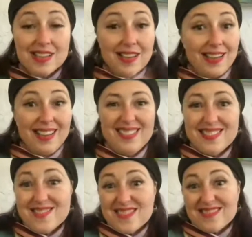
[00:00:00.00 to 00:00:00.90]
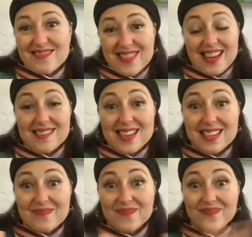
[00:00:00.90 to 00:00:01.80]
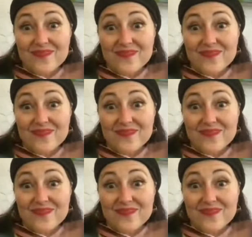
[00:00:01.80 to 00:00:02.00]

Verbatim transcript: I don't know. I don't, I don't like him.